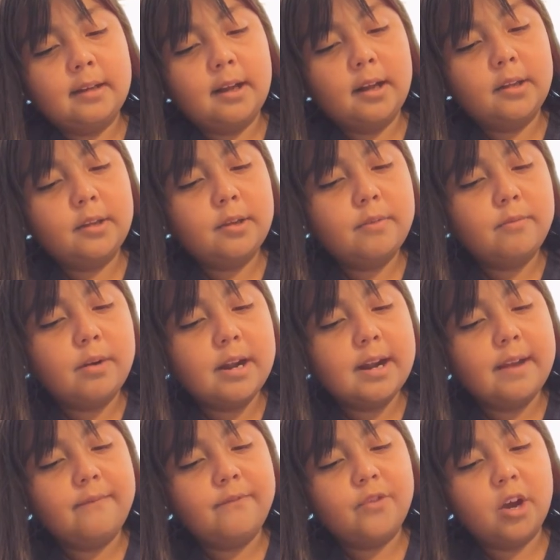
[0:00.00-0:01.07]
other one
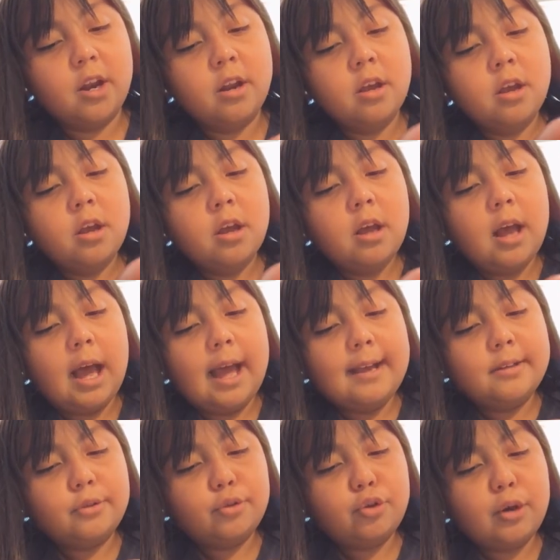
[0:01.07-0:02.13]
I've done,
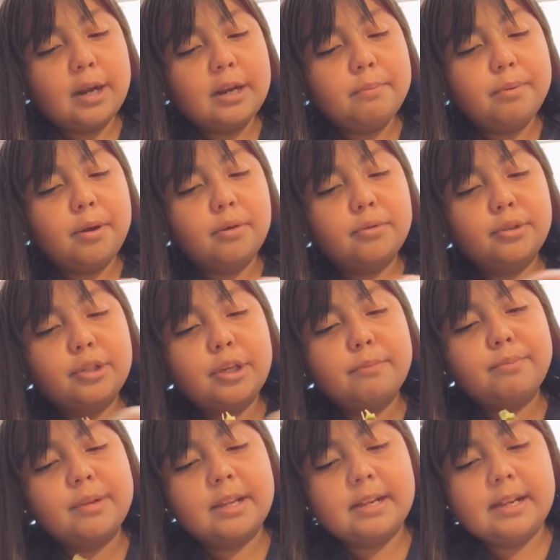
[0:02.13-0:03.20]
I tried to post
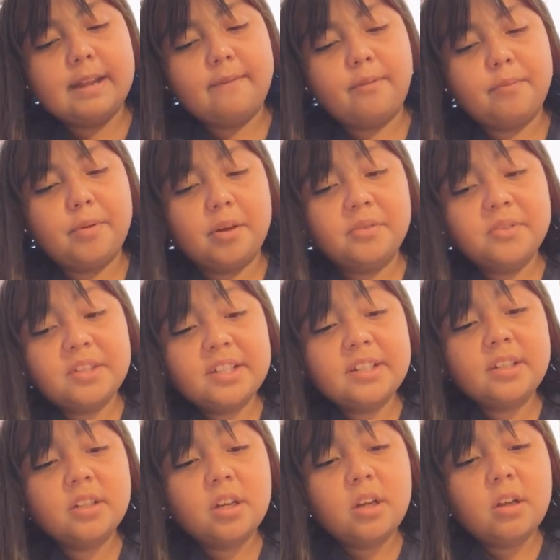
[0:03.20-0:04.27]
it, but it never
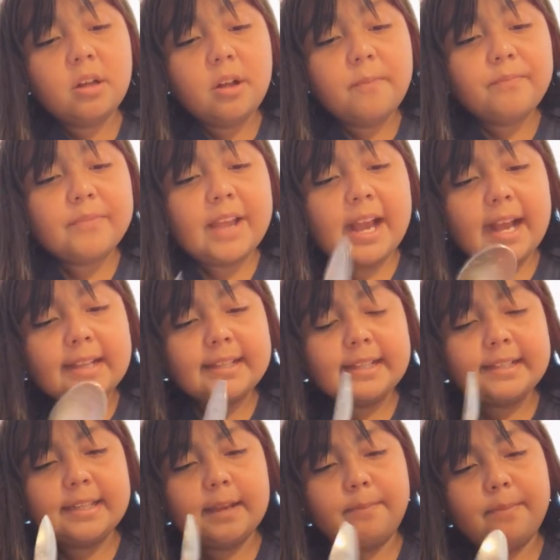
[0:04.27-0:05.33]
posted. As I
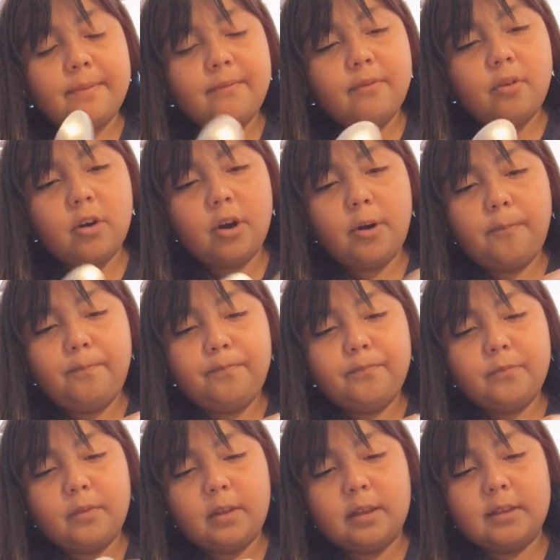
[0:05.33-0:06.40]
said before,
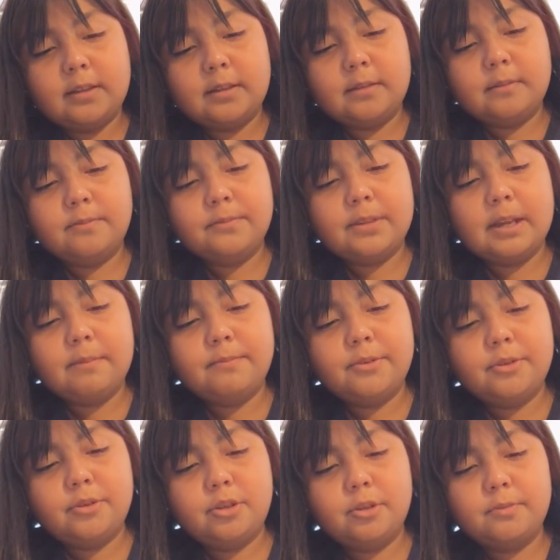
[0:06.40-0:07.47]
sometimes
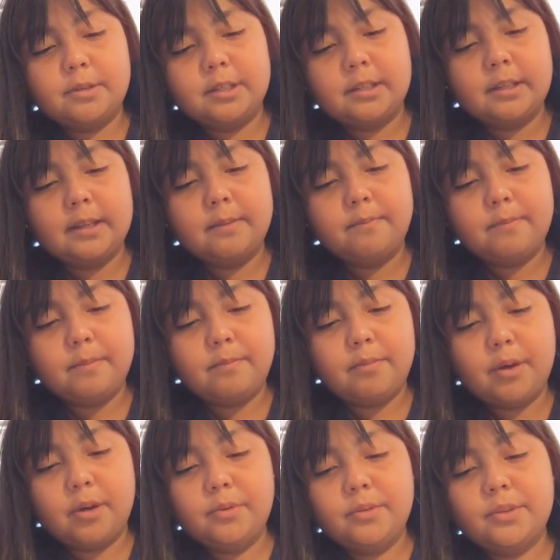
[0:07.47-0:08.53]
YouTube doesn't
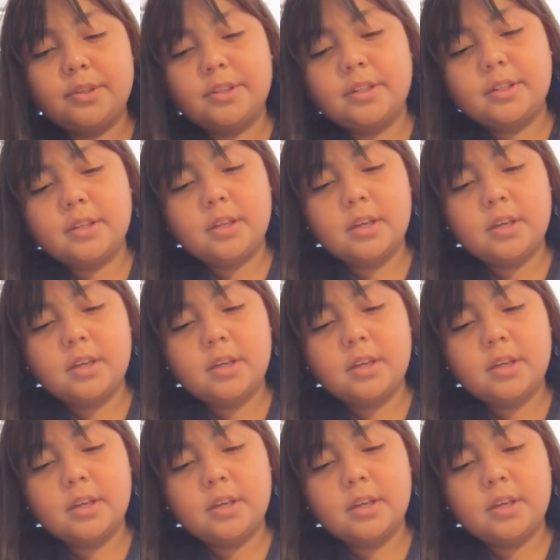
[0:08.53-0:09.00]
post.